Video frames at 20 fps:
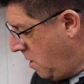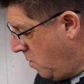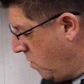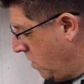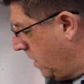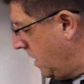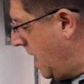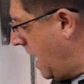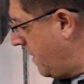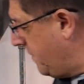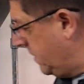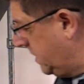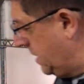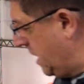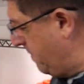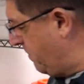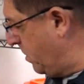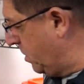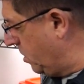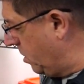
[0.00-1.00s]
We're going to have a
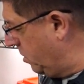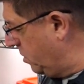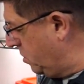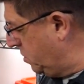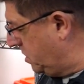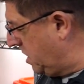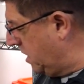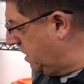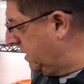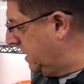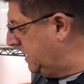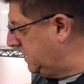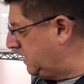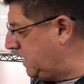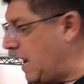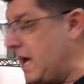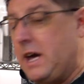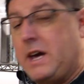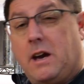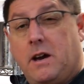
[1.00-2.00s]
typical utility
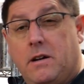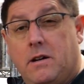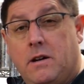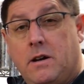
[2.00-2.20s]
sink.